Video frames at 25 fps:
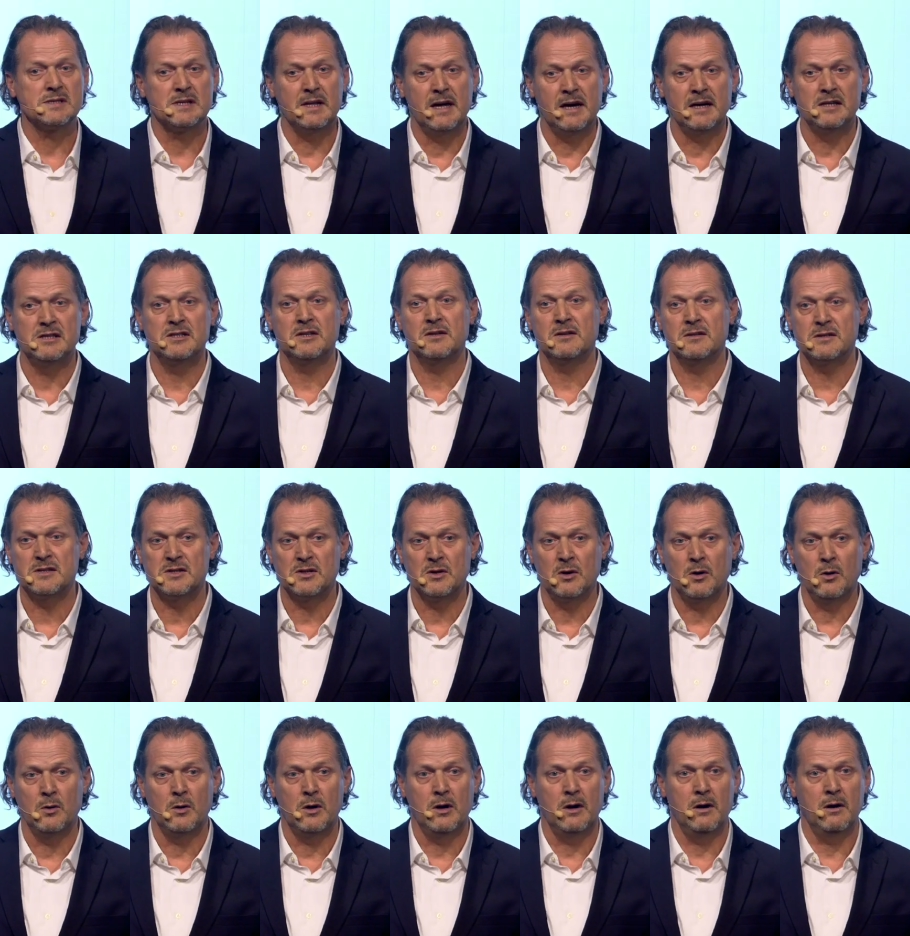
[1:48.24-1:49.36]
SlideShare.
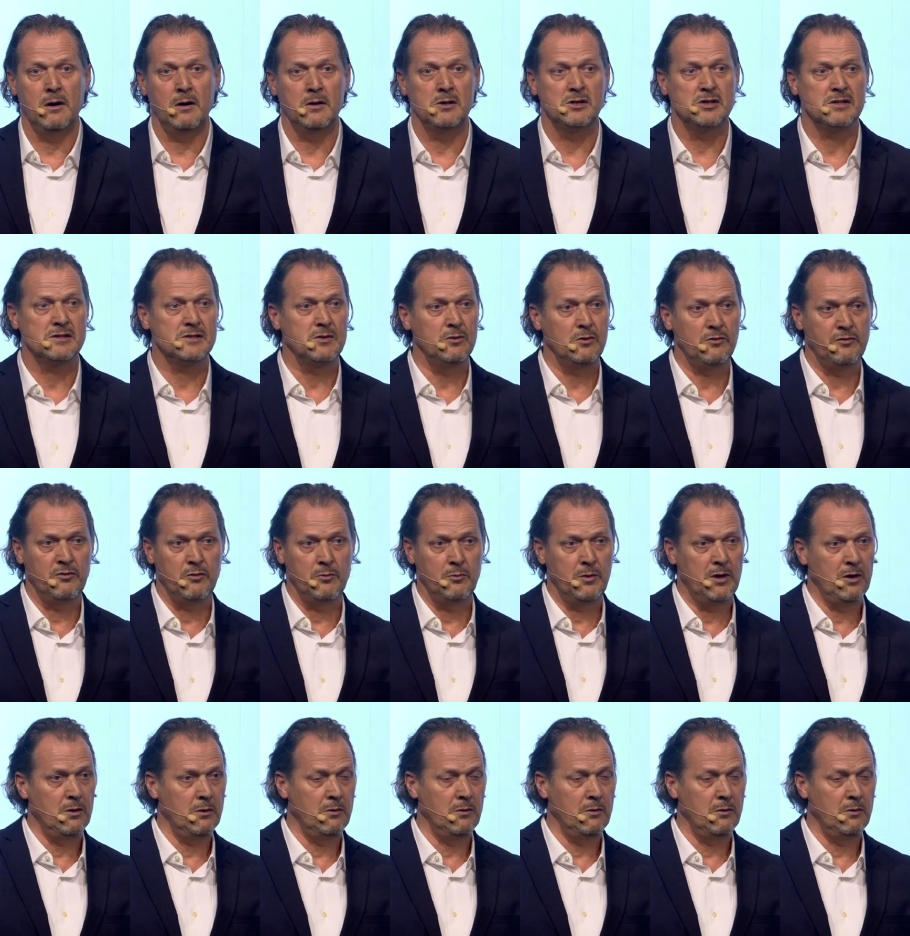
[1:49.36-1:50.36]
So uh, just look for me